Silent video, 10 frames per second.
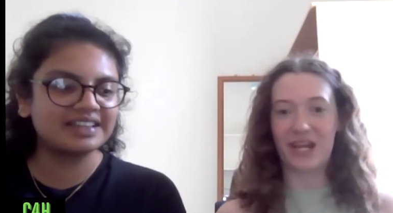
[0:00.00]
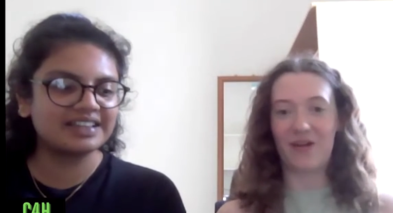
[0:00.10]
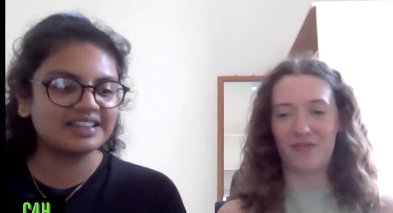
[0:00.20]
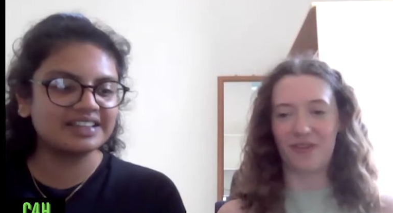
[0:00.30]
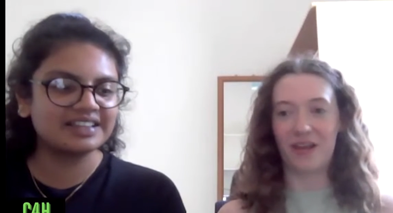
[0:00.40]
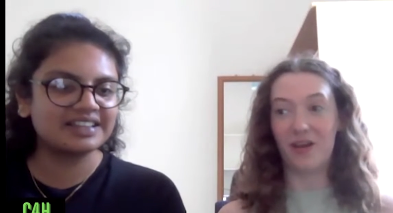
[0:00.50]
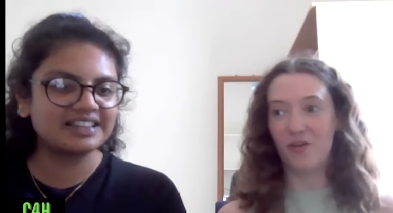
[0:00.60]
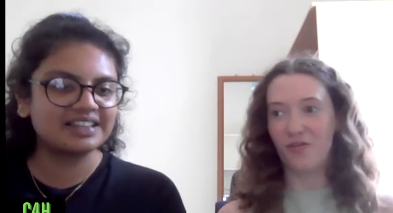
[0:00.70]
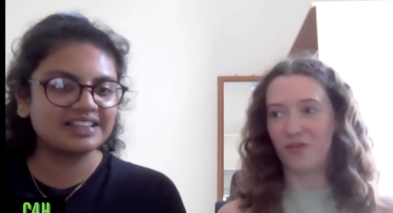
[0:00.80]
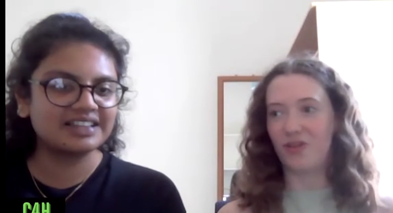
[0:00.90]
Speaker 1: chair of it
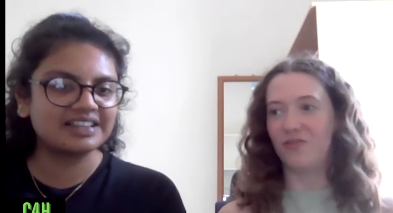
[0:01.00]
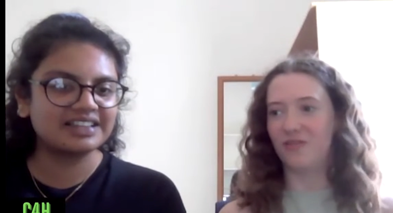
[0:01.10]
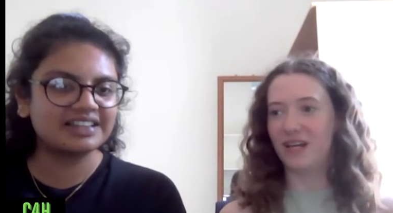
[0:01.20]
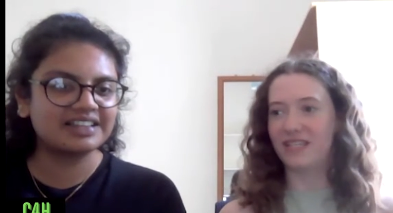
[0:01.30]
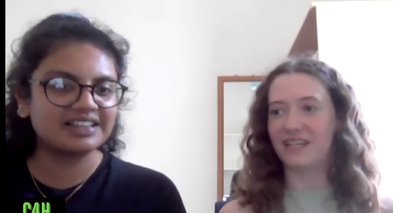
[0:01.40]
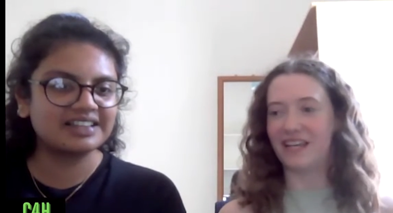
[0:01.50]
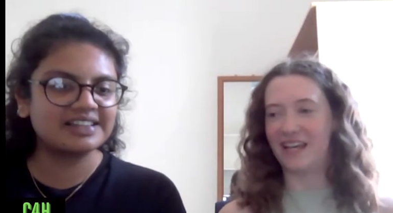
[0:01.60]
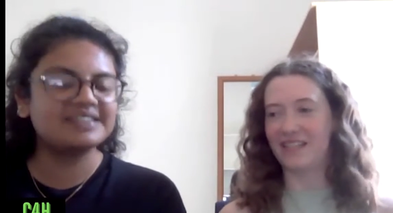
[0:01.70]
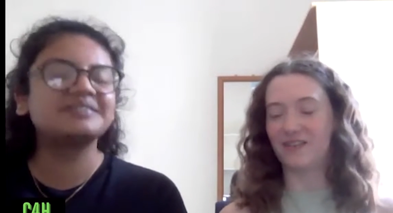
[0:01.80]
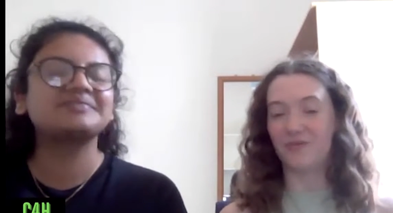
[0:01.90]
for the
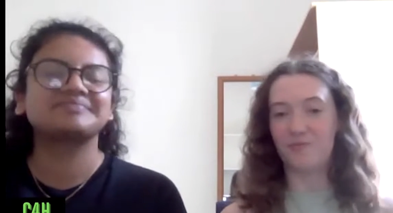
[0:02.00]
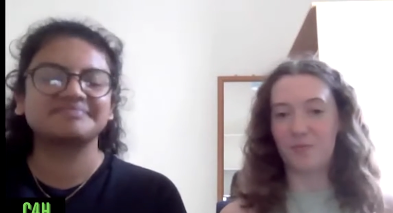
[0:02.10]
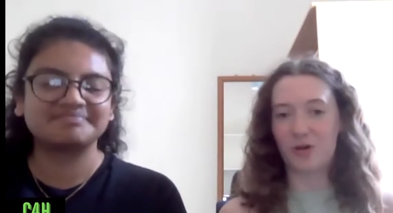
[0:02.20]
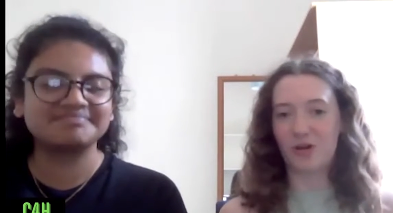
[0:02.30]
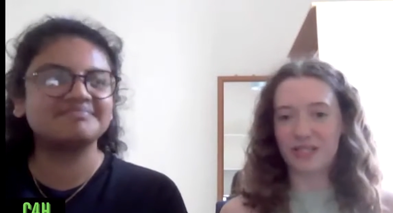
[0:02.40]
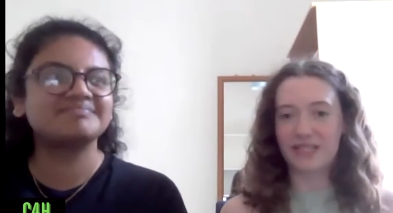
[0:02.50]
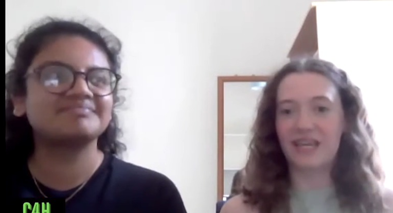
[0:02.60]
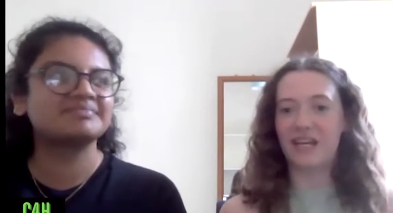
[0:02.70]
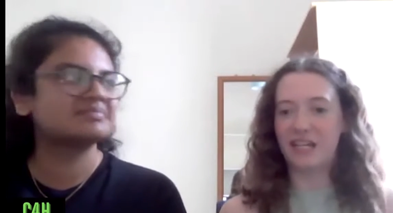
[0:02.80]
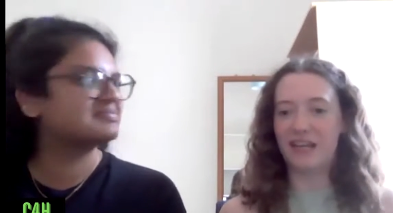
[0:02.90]
university and so because
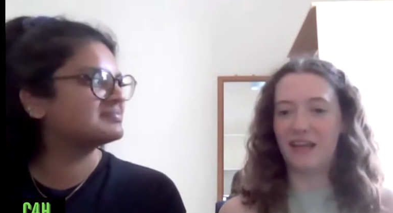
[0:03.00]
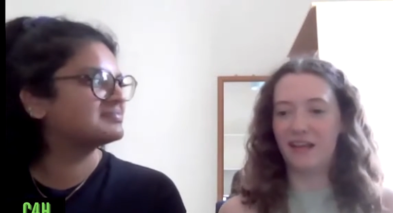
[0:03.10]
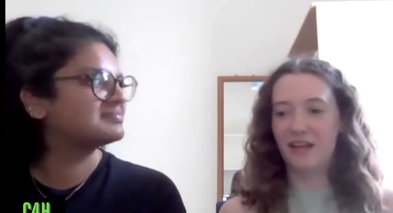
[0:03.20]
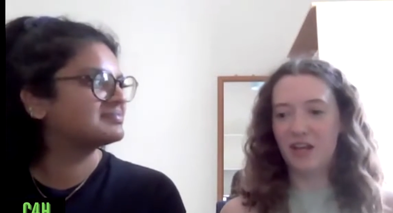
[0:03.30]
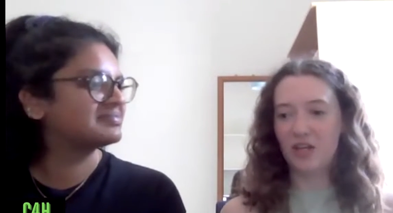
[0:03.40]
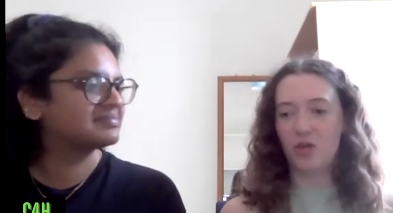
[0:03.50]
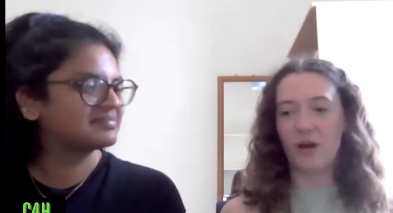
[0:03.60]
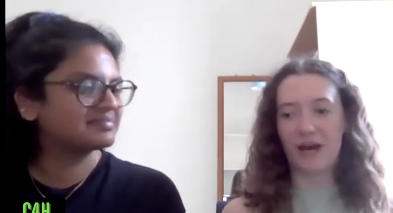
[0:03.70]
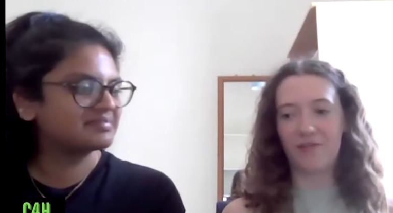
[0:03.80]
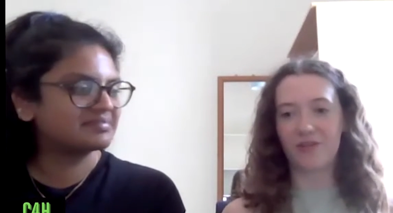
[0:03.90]
in second year
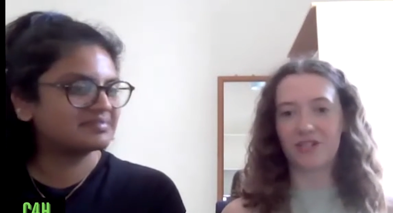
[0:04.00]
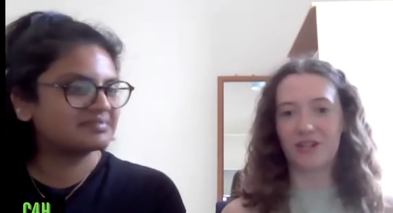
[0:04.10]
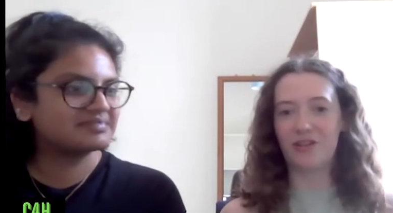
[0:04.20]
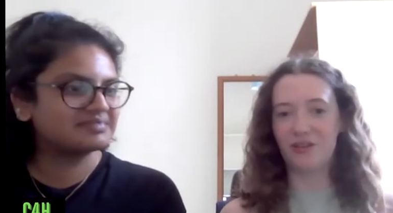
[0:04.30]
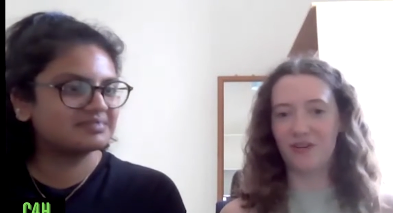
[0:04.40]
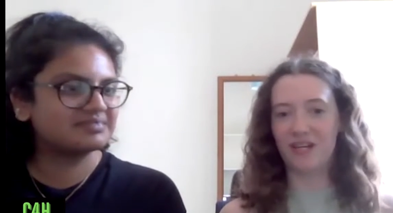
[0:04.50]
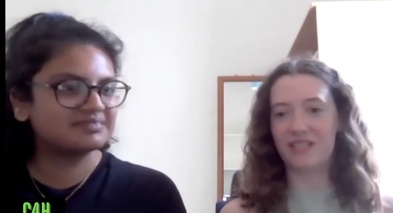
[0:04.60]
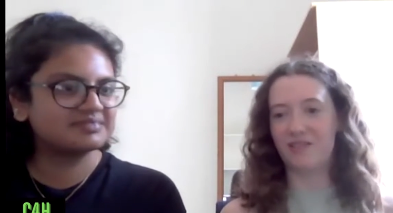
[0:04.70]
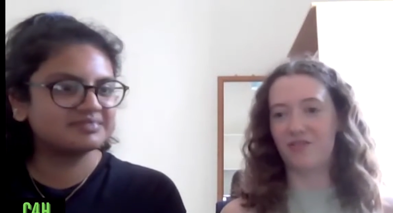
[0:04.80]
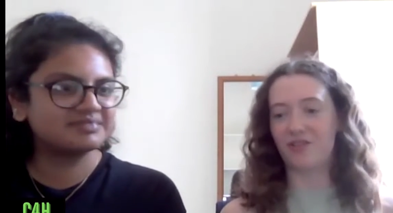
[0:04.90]
you have got to know the
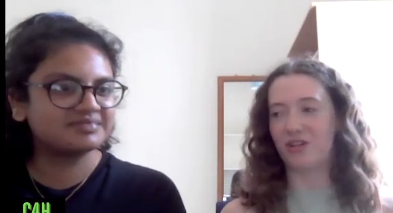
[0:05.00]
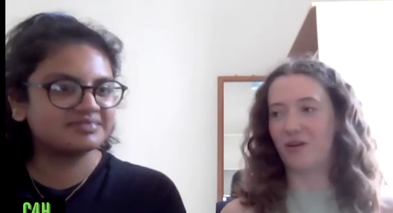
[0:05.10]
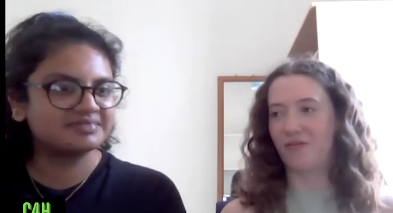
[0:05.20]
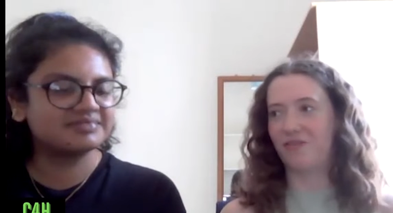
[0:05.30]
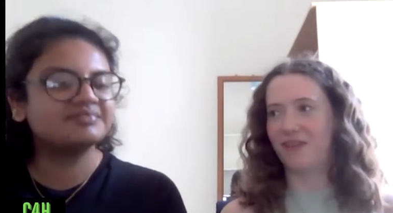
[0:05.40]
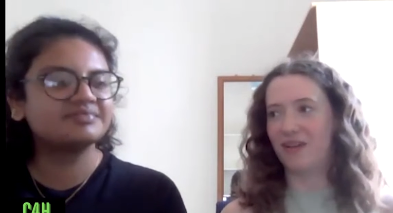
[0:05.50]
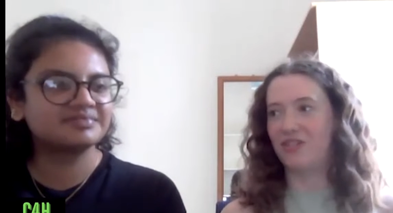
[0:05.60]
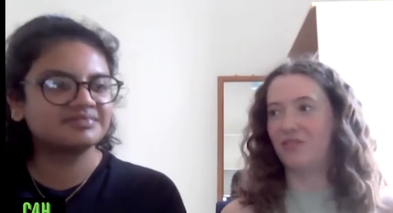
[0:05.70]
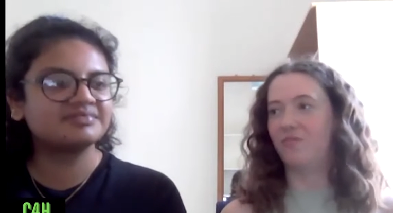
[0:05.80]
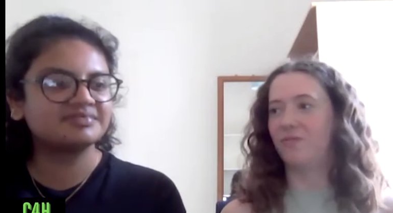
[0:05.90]
university you've got to know everyone
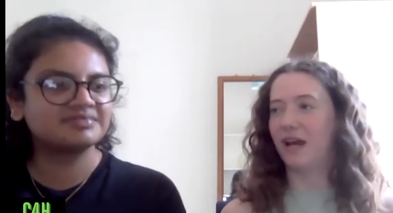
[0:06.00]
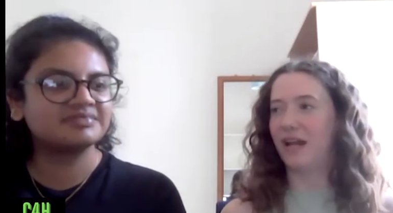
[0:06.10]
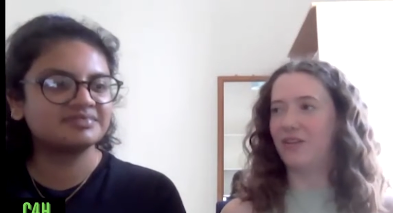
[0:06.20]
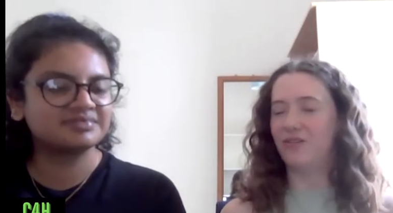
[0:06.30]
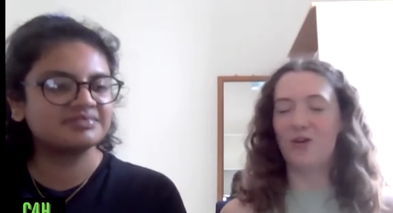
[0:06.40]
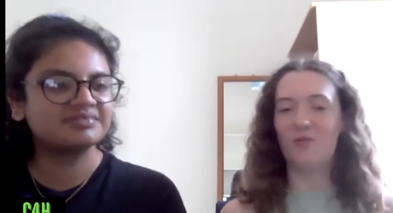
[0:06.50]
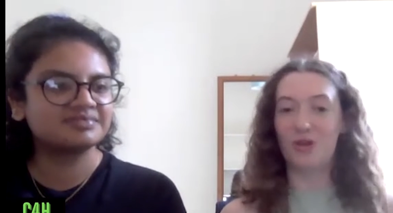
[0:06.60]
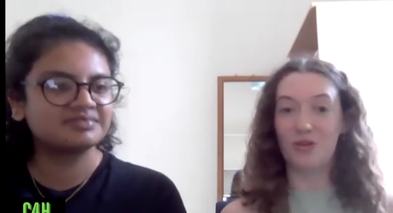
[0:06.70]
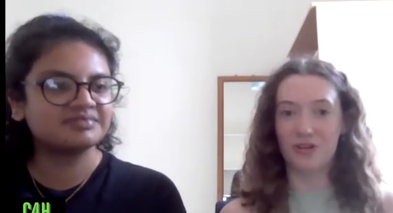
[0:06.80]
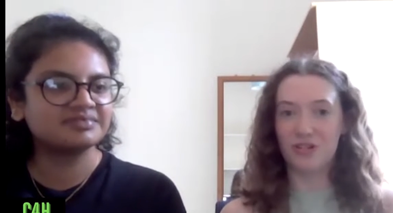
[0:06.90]
around you and you know
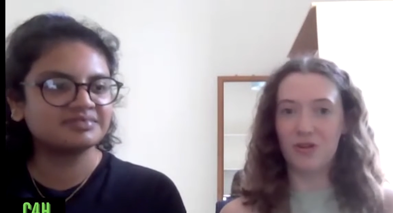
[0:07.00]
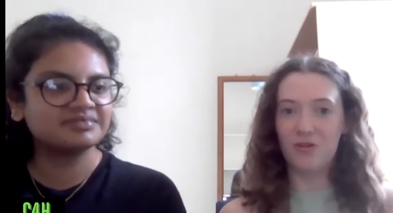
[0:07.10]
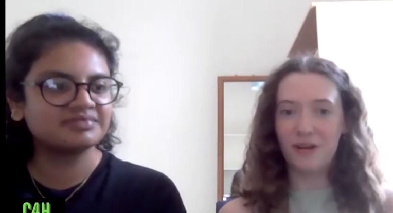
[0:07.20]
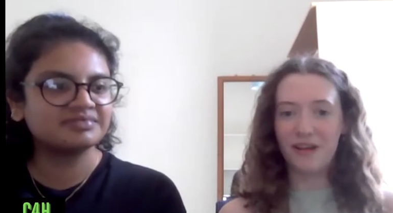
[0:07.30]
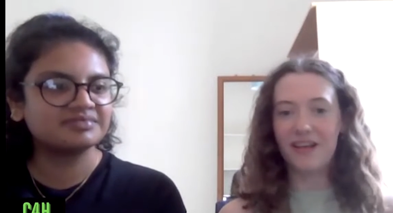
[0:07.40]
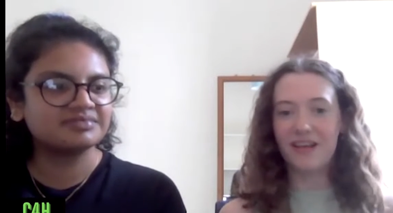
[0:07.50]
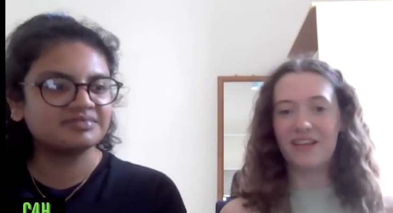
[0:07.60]
what you can do